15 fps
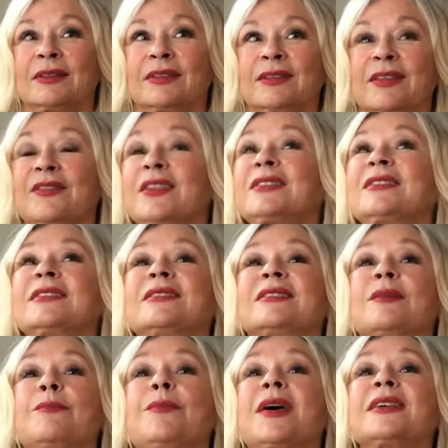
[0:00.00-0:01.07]
that this is
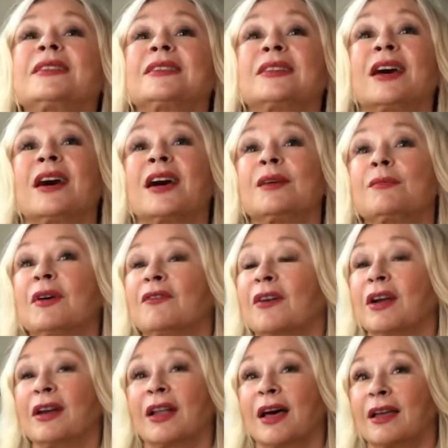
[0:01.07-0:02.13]
the best time of
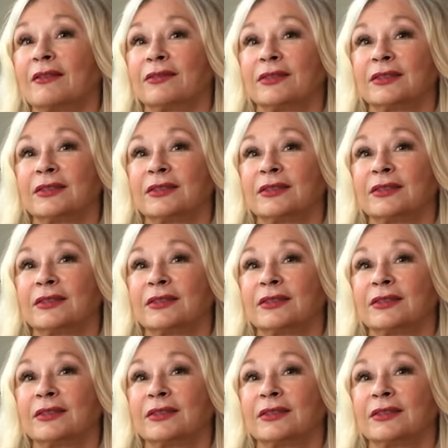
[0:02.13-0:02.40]
our life.